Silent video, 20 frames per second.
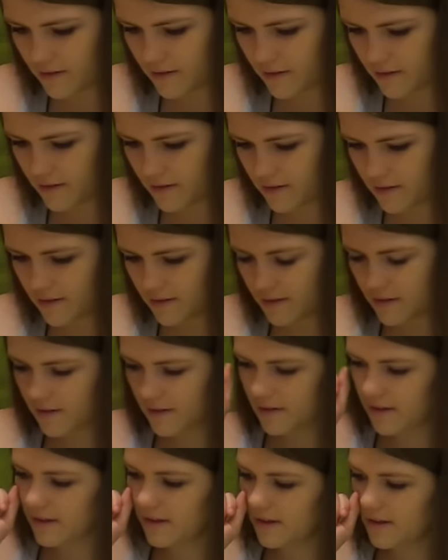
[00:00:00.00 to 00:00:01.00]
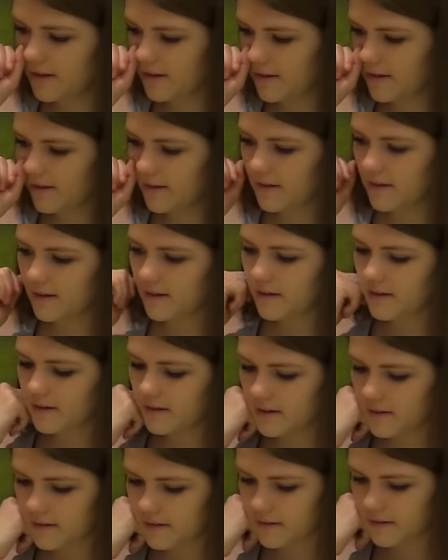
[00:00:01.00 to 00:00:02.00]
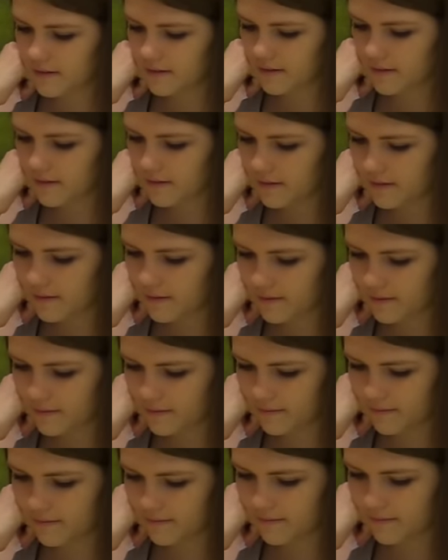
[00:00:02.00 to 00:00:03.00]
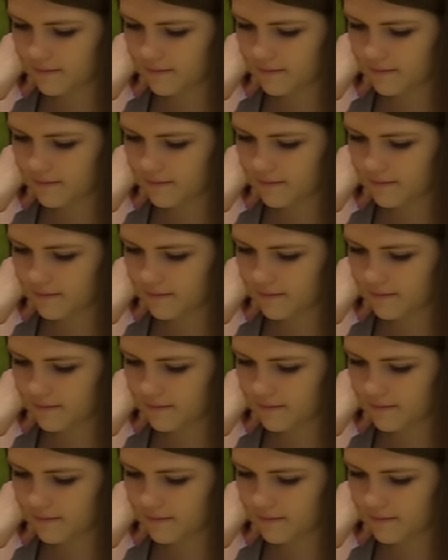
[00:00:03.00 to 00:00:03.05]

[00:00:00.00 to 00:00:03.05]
(not speaking)